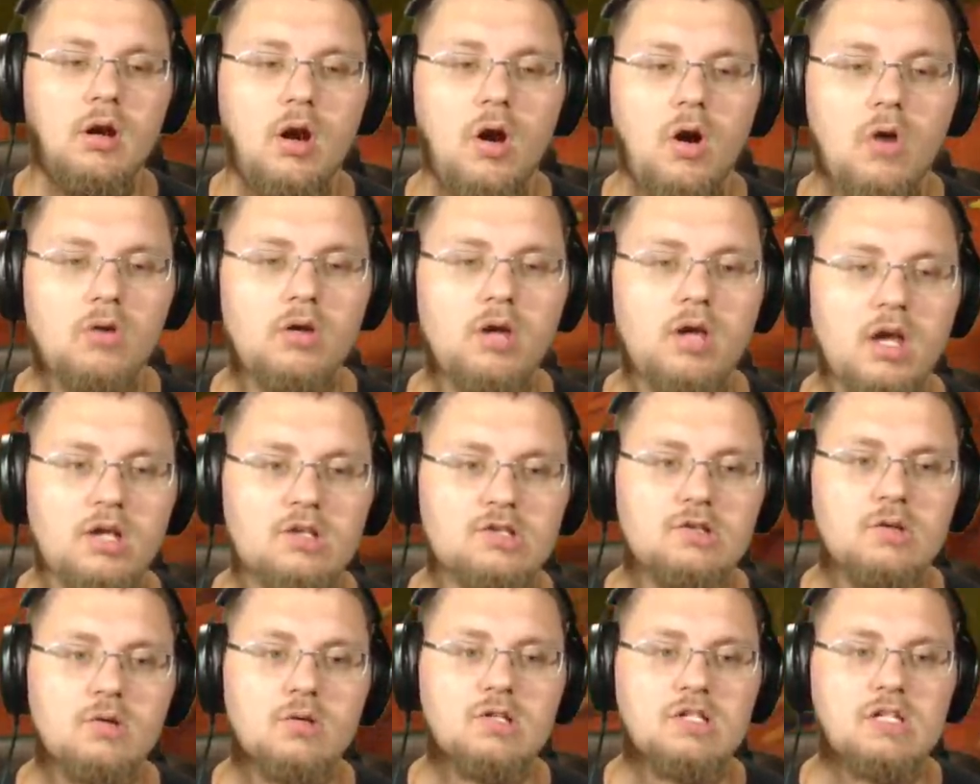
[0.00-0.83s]
Okay,
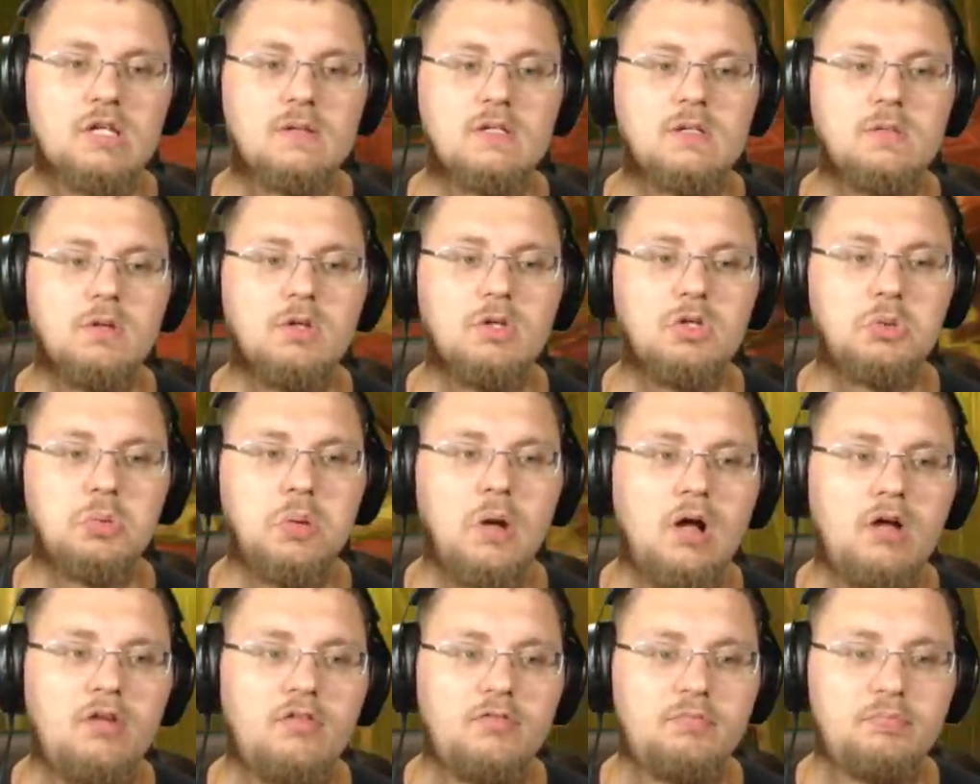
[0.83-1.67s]
so it seems to be
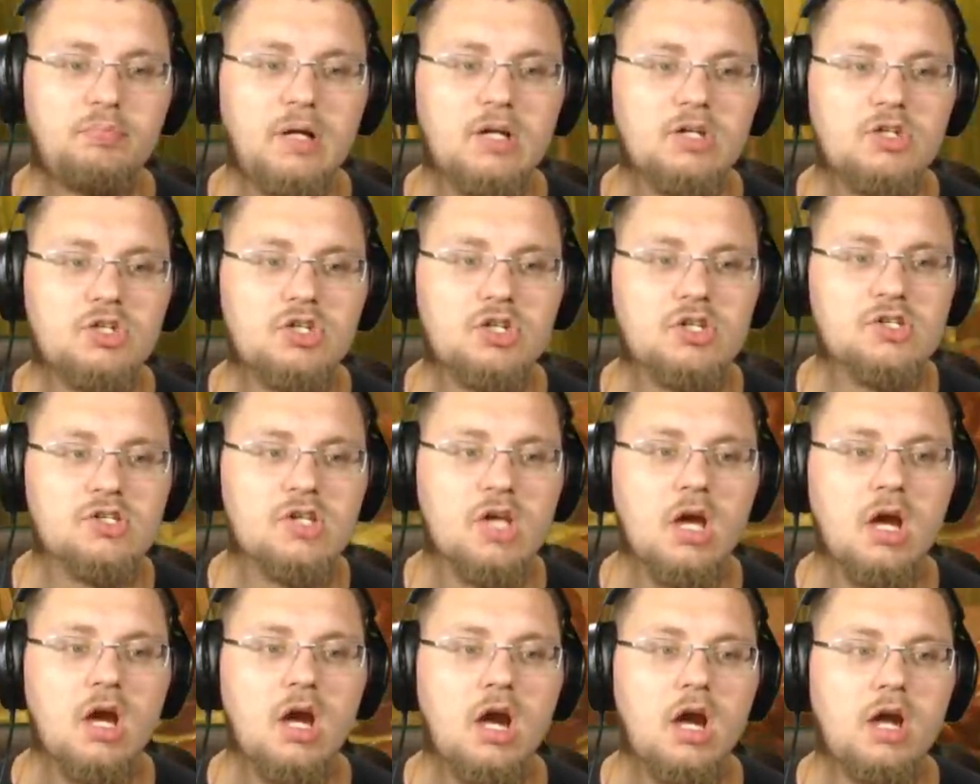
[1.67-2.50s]
12 punches
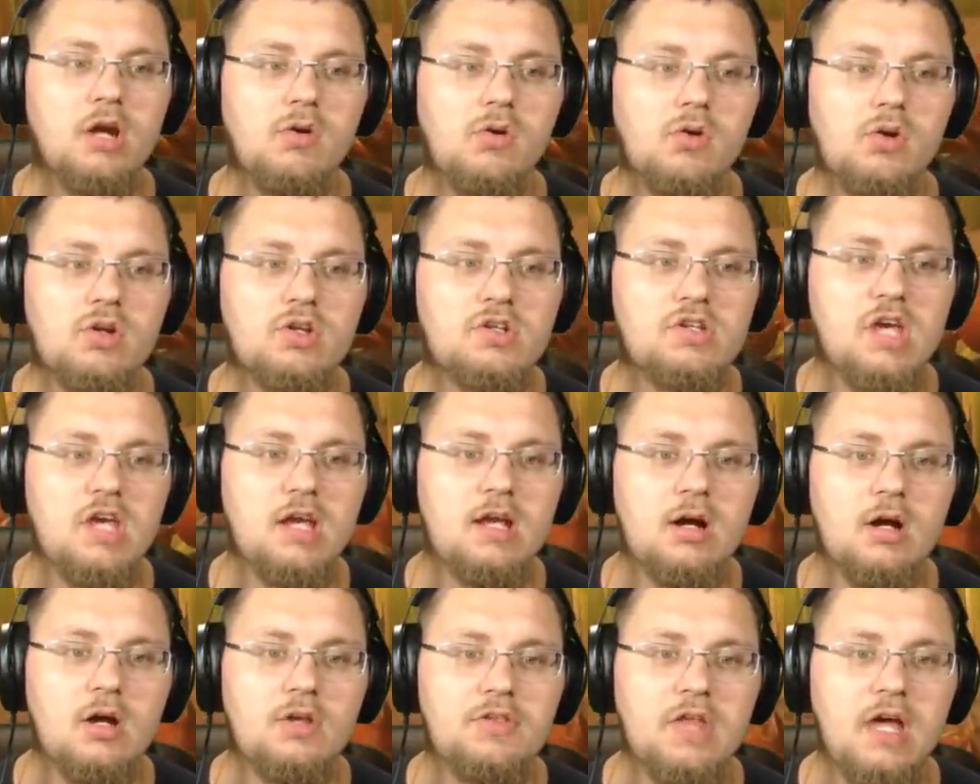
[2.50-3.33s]
in order to
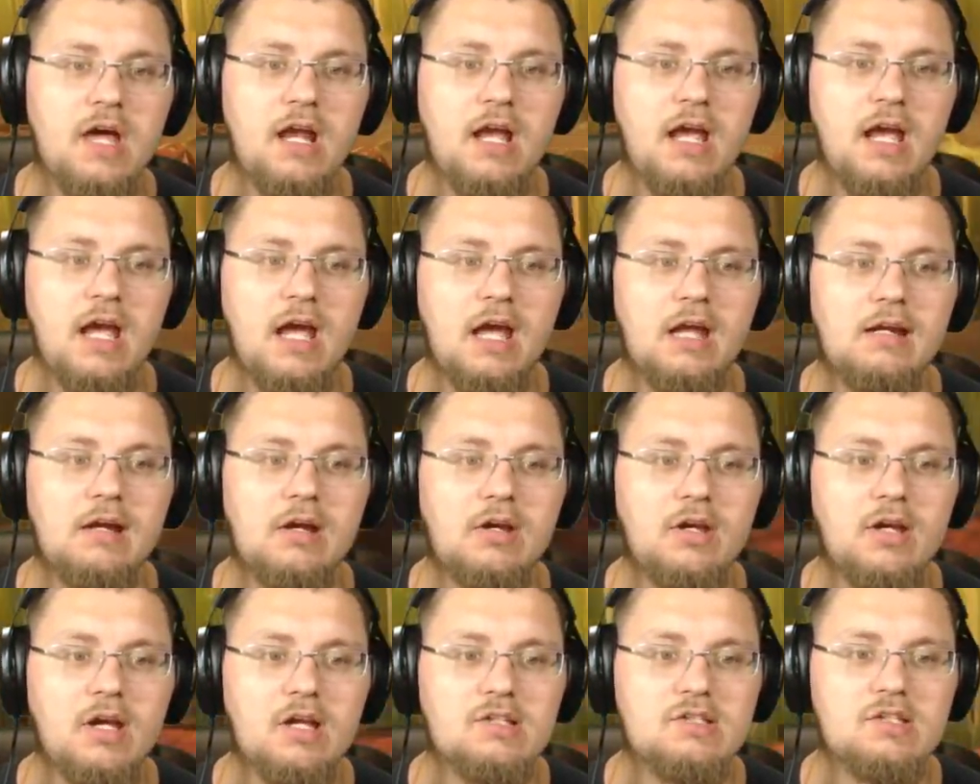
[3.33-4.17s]
take out that ant. Now
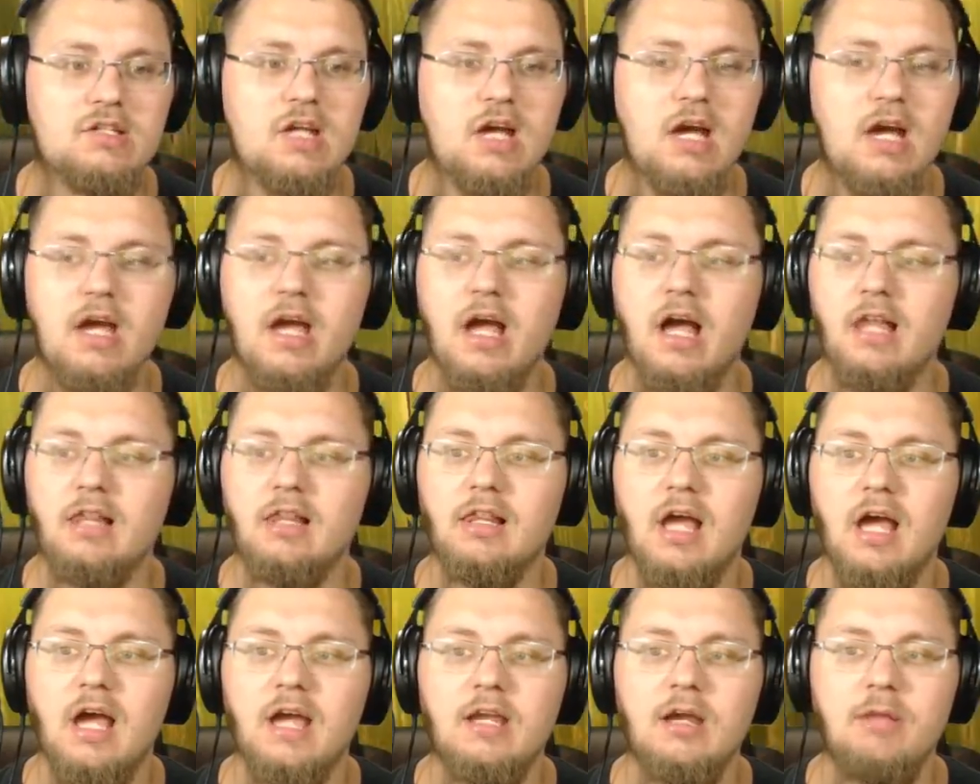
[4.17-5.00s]
you guys see I
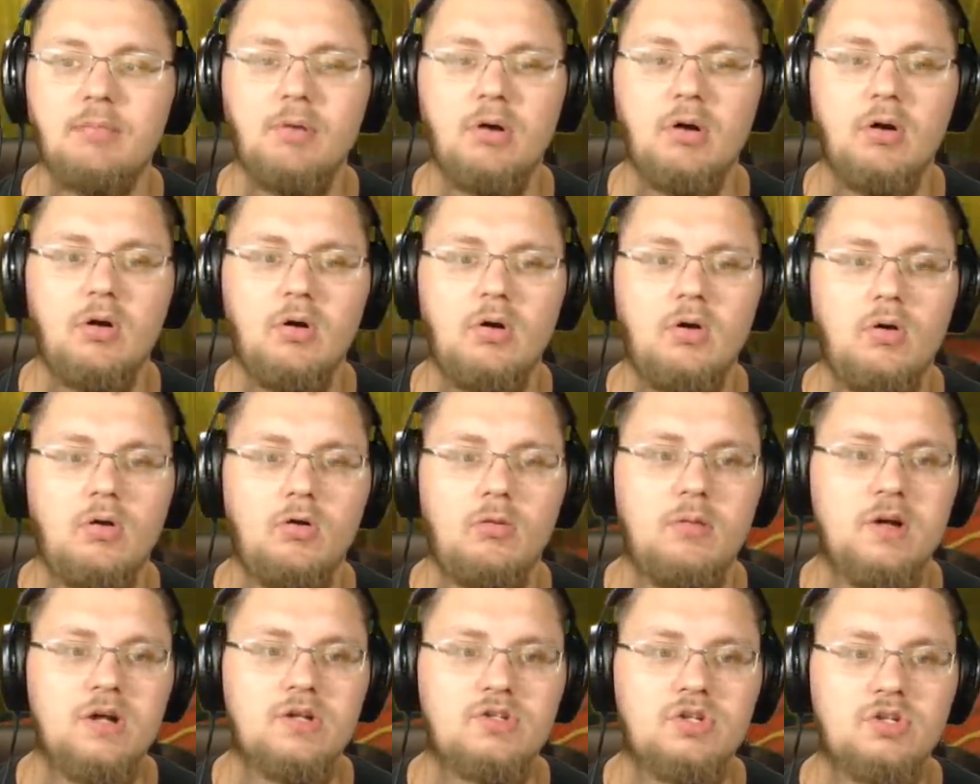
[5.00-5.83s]
lined up a
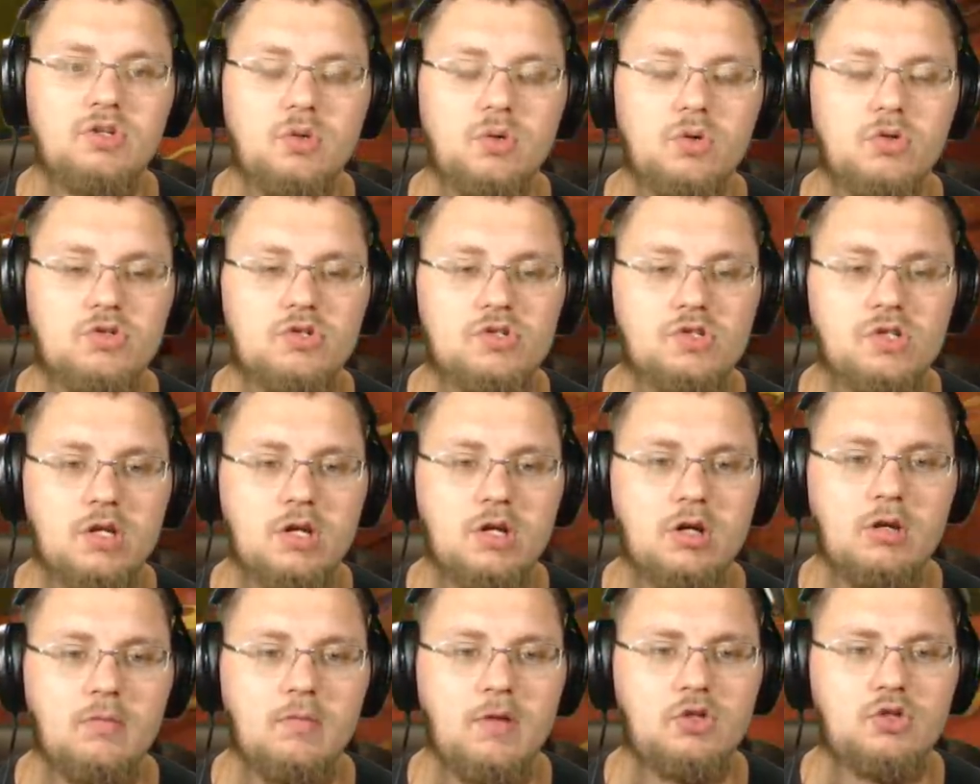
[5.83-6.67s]
whole bunch of torches in
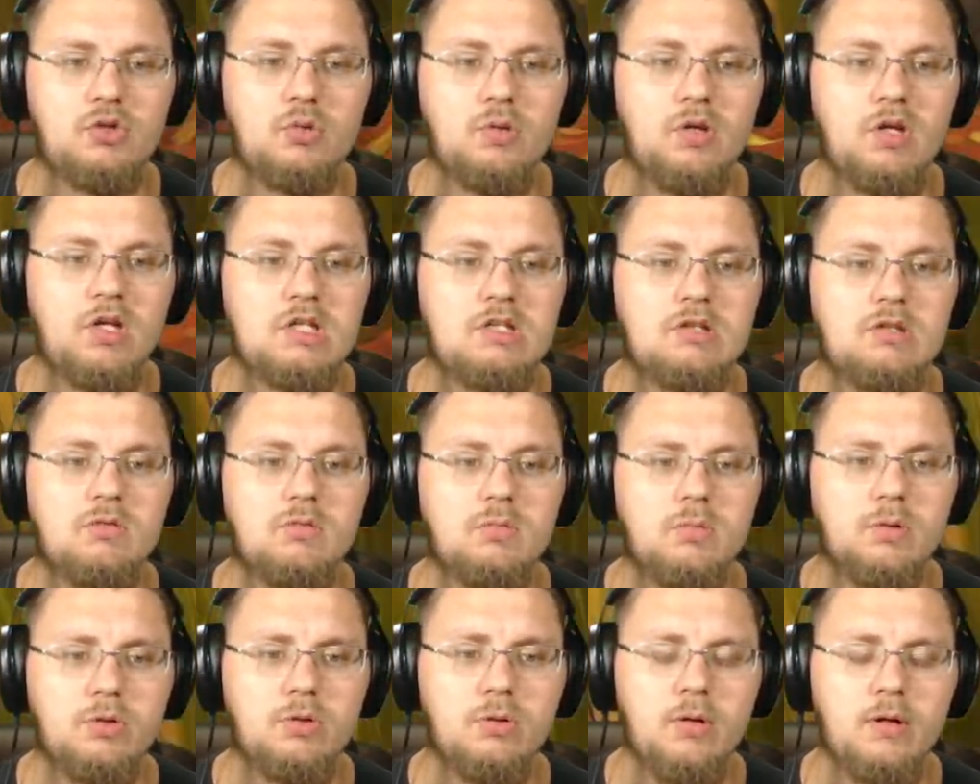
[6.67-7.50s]
here to make sure we can see
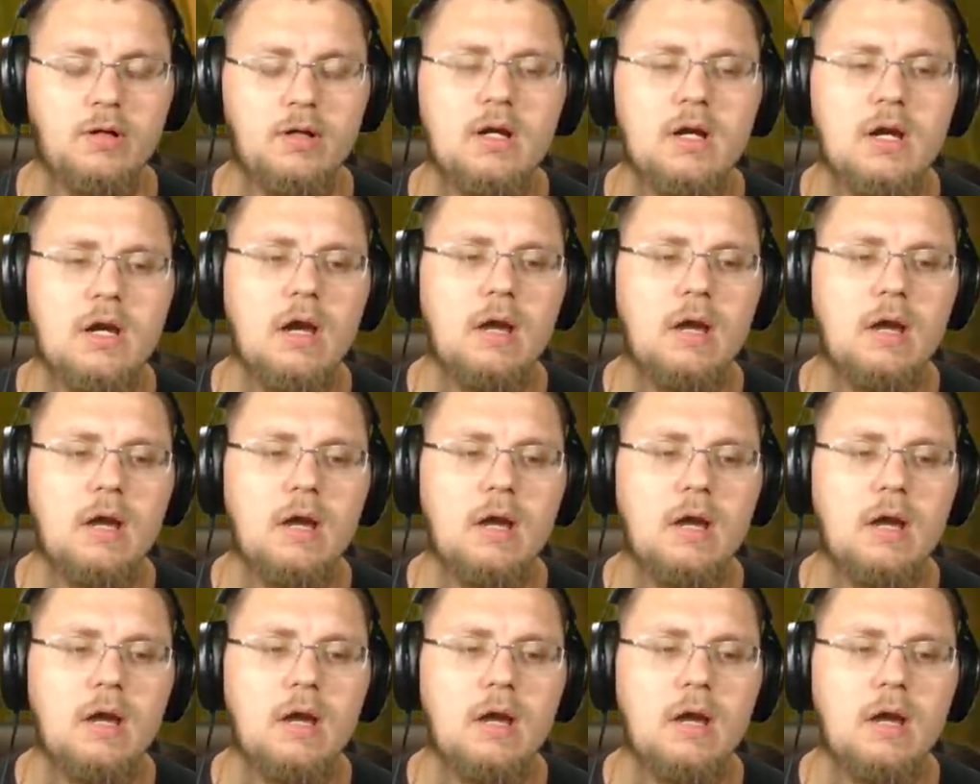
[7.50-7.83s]
what we're doing.